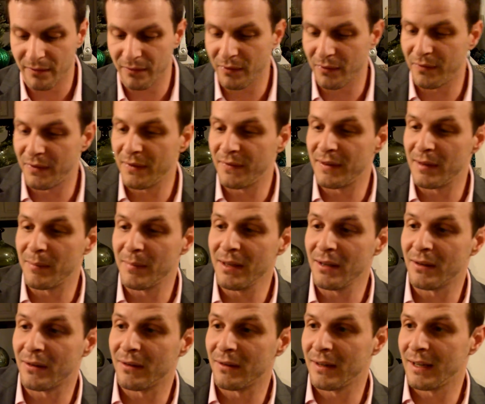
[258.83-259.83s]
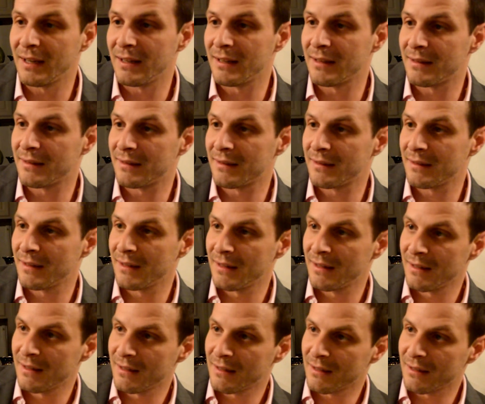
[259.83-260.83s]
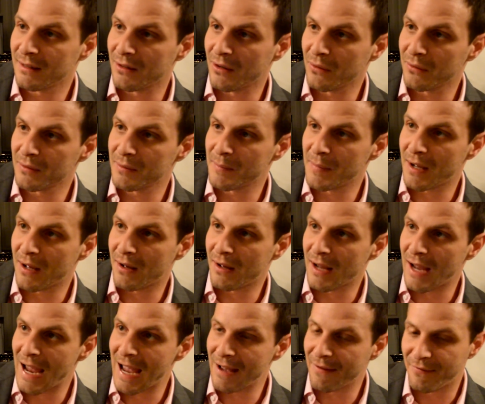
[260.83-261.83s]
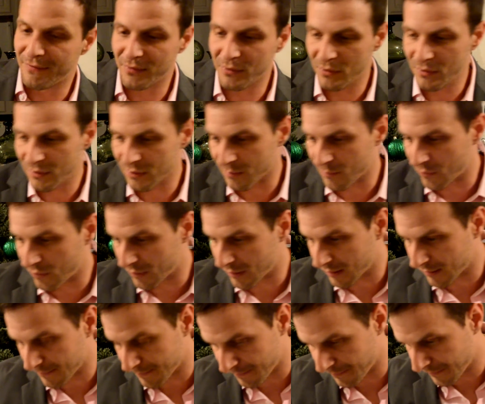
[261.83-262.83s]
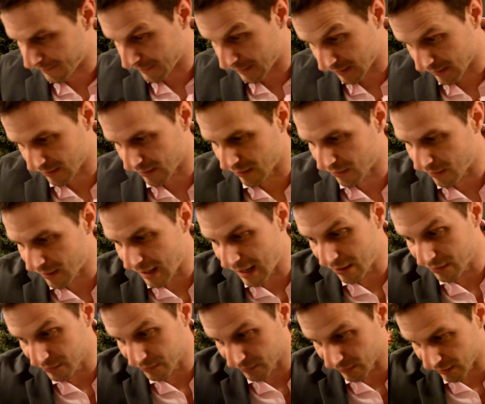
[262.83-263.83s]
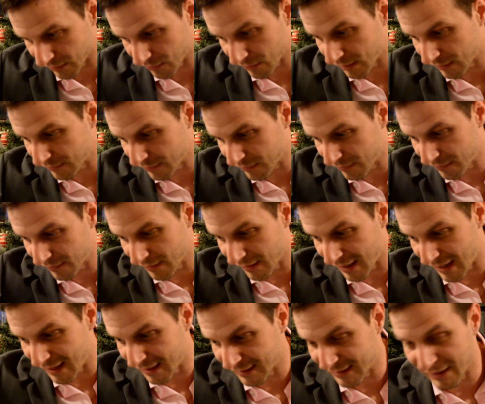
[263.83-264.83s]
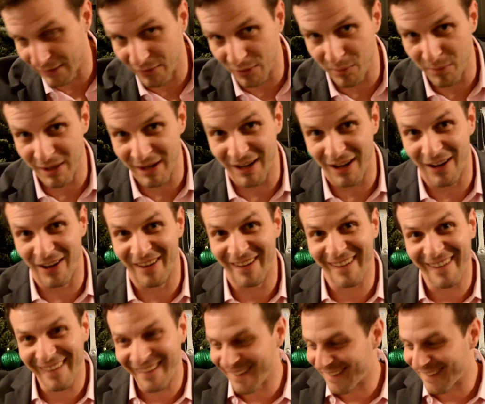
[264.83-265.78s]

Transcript: for 50 mil, and it's, you know, it was about half full or more. So I was really grateful for that and gave her a big hug.